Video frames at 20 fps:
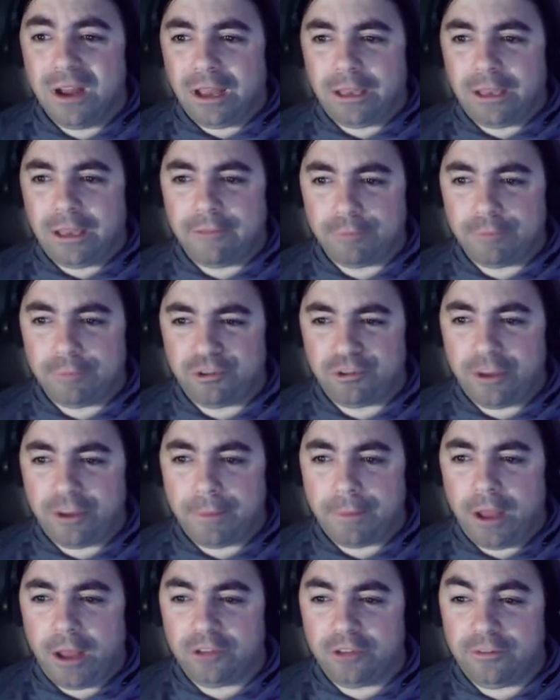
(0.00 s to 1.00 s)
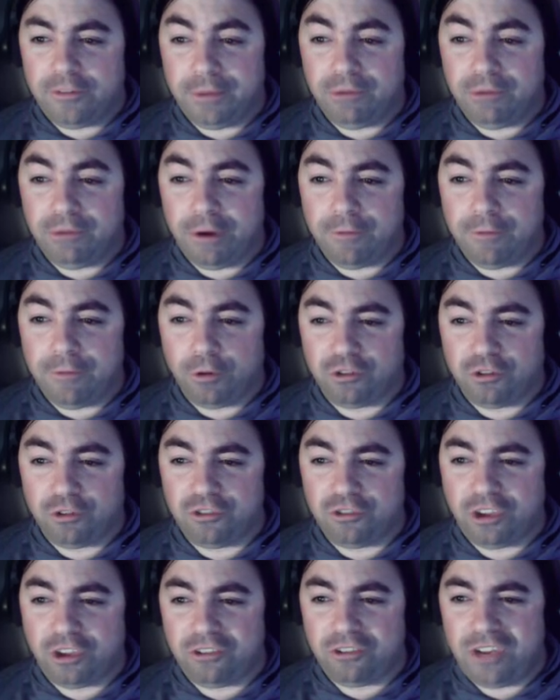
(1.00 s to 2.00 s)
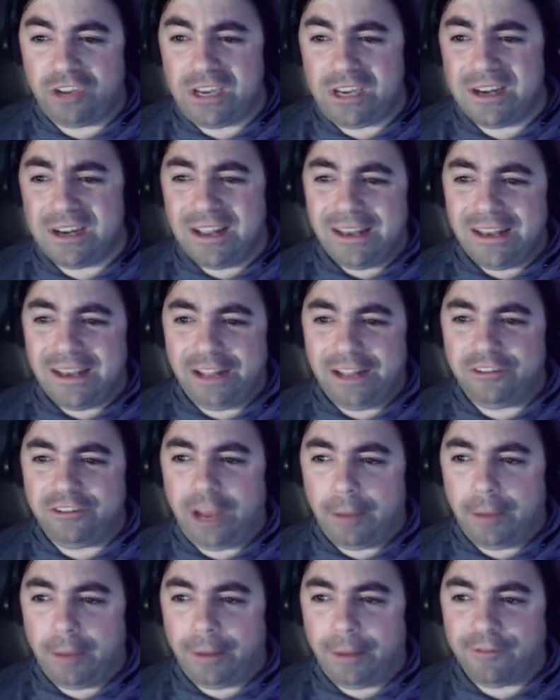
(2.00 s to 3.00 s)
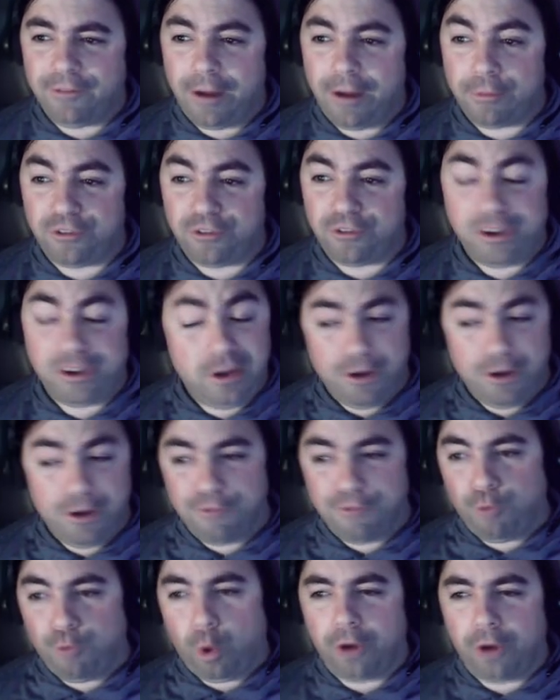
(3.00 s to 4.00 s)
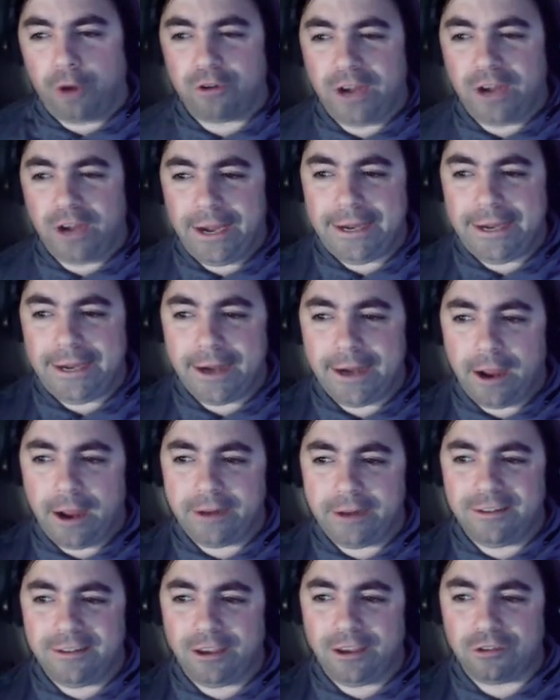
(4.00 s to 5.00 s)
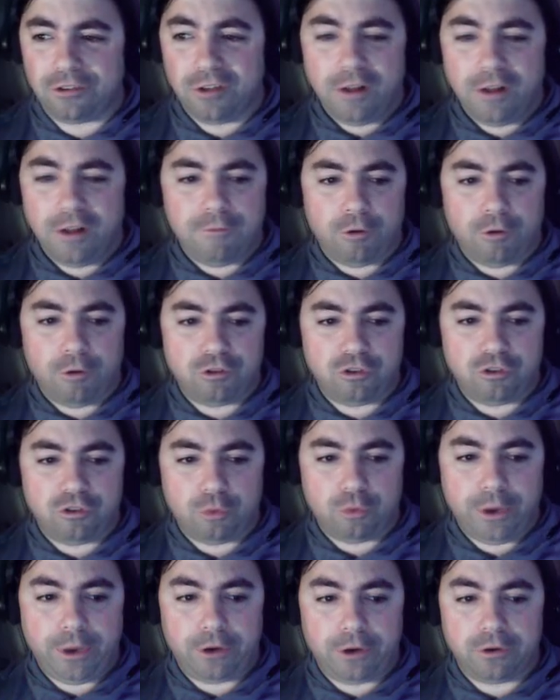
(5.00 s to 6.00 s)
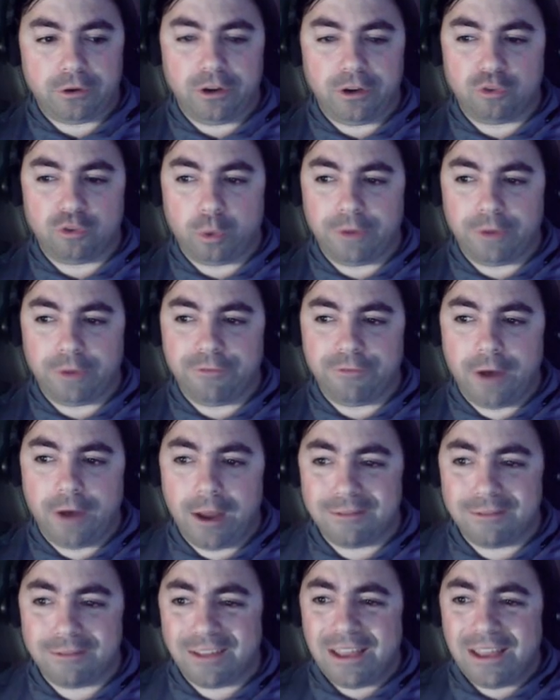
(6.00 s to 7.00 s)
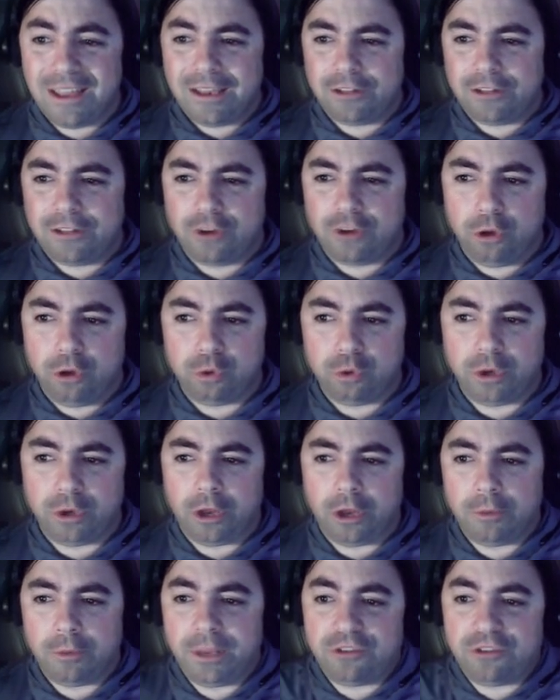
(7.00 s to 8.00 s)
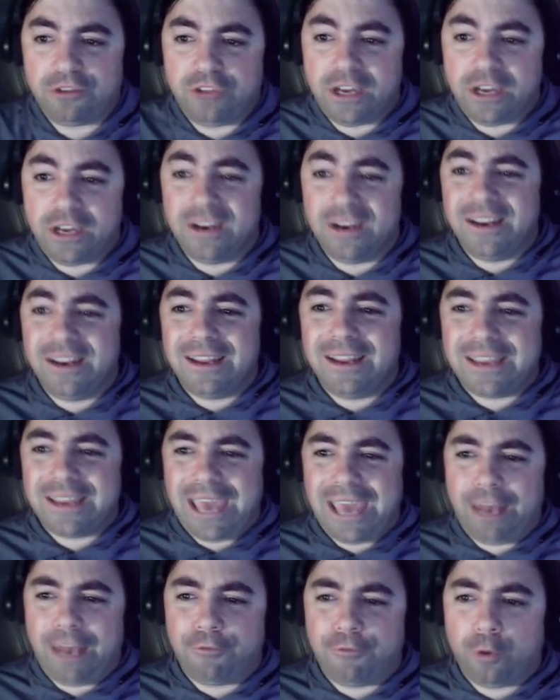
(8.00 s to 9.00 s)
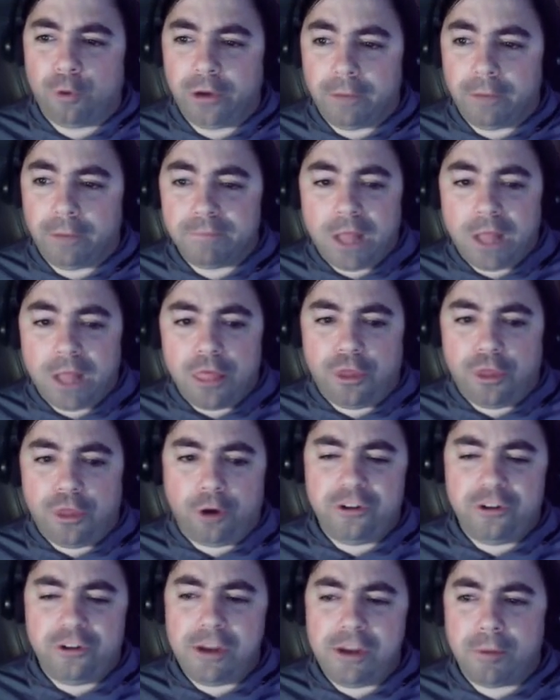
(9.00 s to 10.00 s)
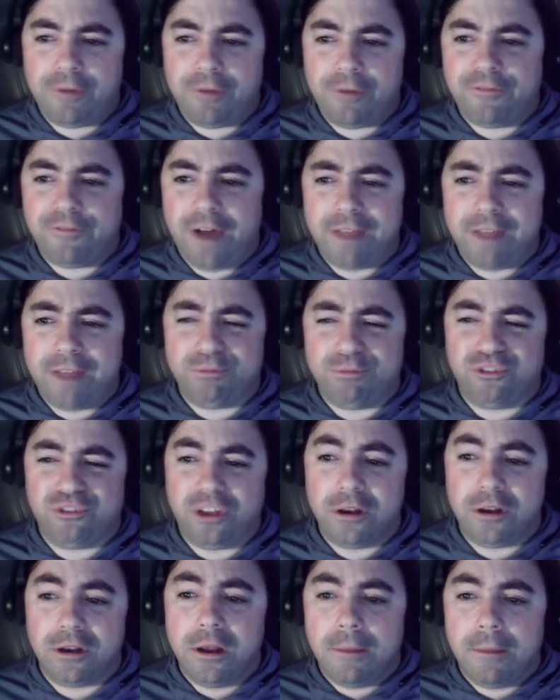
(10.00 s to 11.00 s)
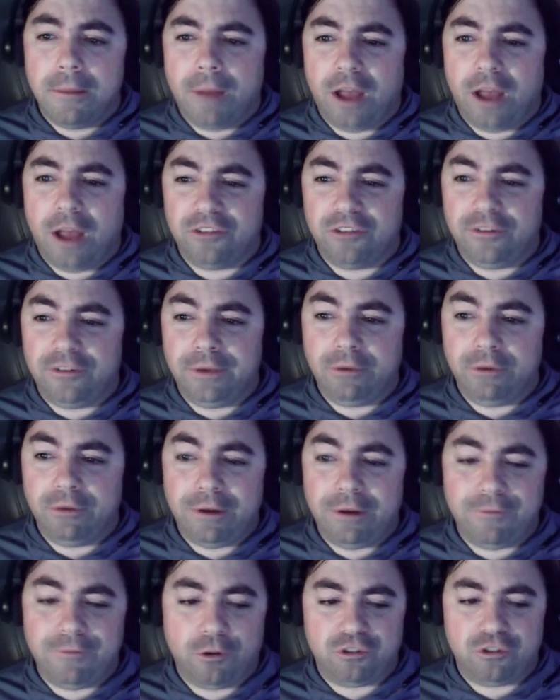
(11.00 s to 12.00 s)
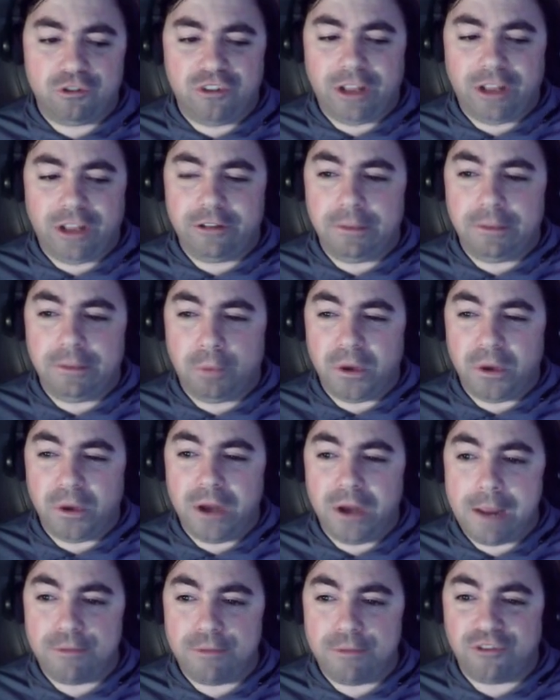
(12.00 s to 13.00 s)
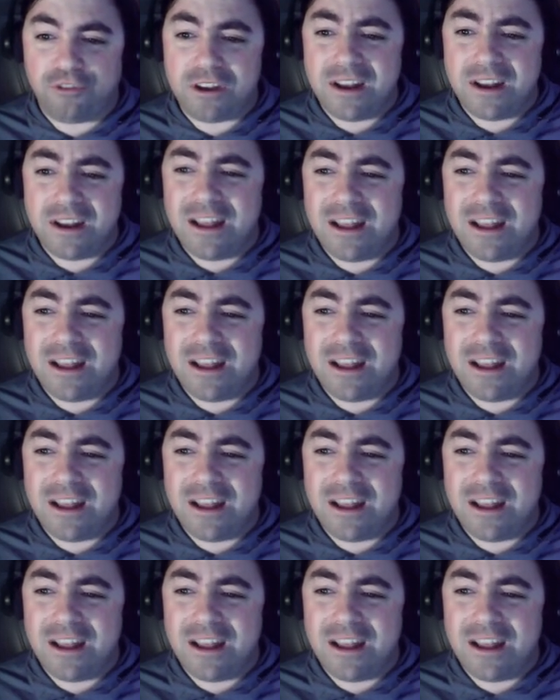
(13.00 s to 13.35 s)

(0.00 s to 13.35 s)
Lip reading: 11% positivity rate versus 16. That's down by 5%. 489 tests versus 325. Let's go to another big state. California, 13.5% positivity rate versus 19.9%.